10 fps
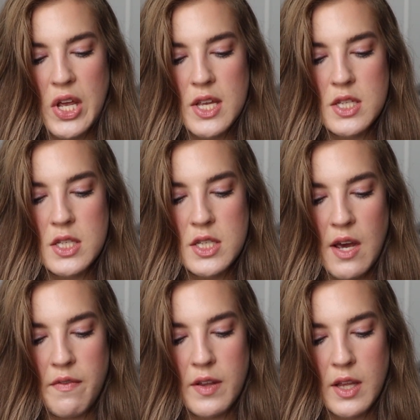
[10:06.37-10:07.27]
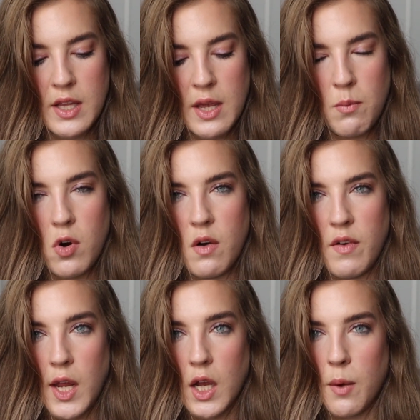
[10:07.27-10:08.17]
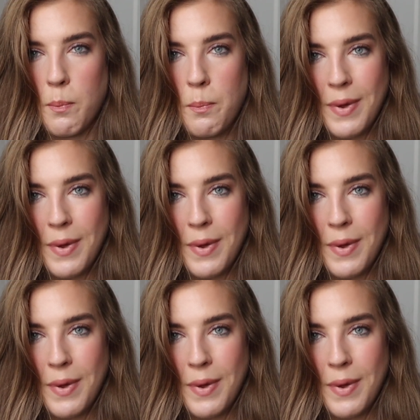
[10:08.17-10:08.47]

is definitely more of like a